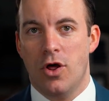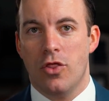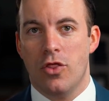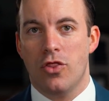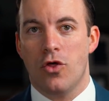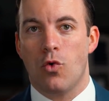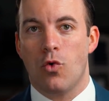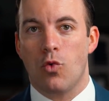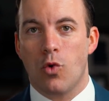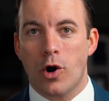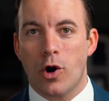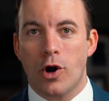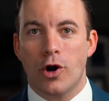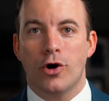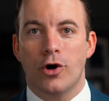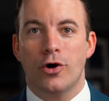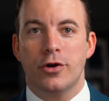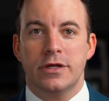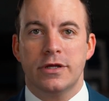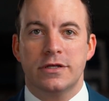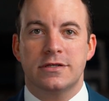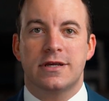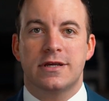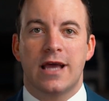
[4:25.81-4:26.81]
The
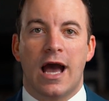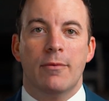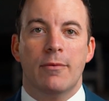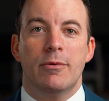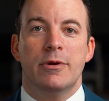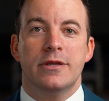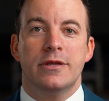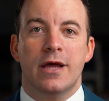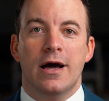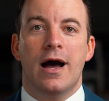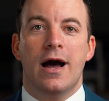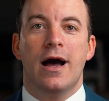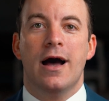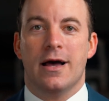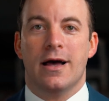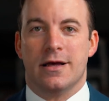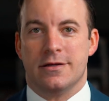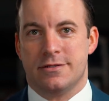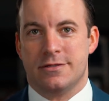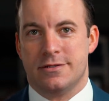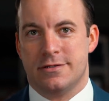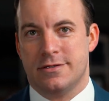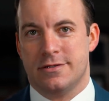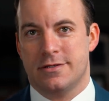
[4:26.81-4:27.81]
world is coming to
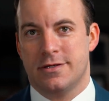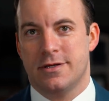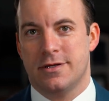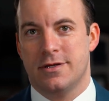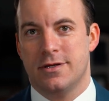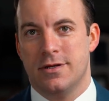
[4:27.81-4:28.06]
us.